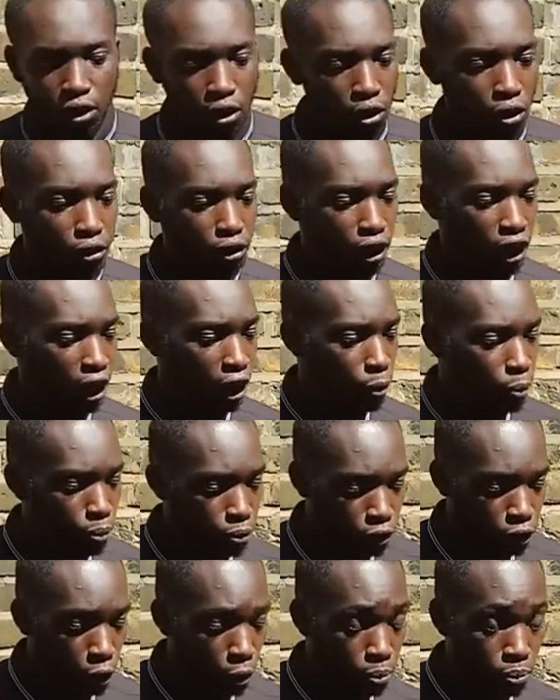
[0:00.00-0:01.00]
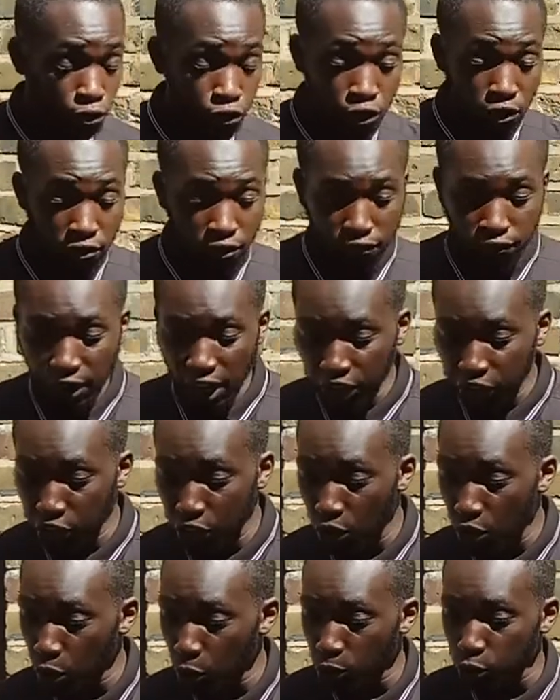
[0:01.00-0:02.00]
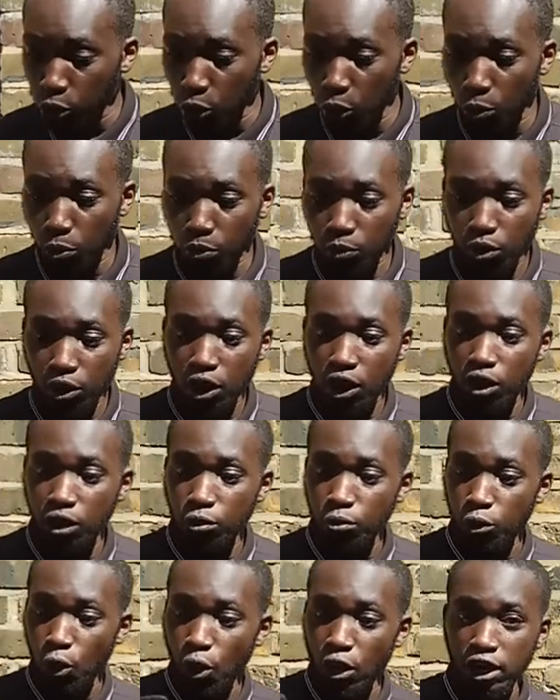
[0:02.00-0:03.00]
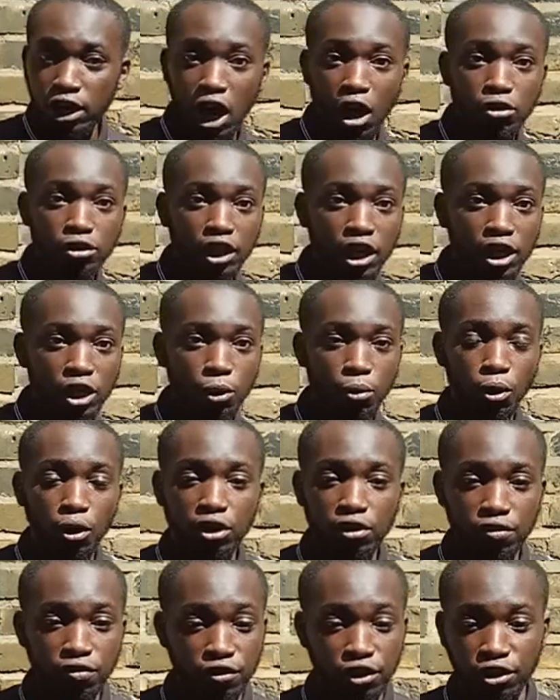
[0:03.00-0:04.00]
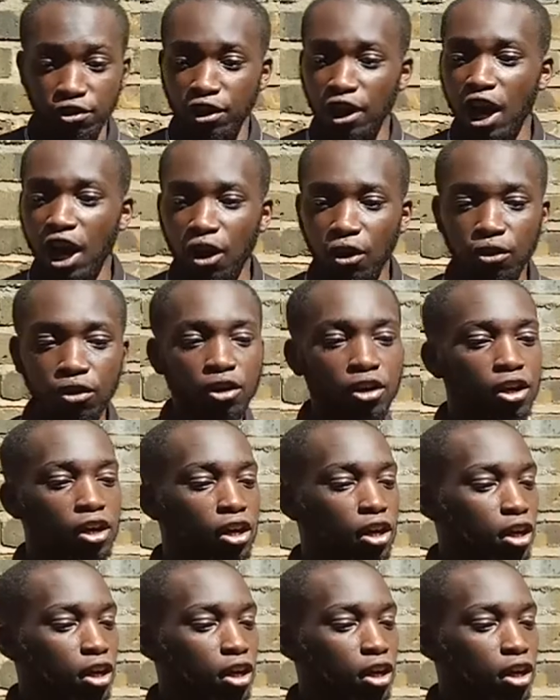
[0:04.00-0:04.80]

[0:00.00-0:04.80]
okay, you know, through reflection and also going out there in the world and figuring it out,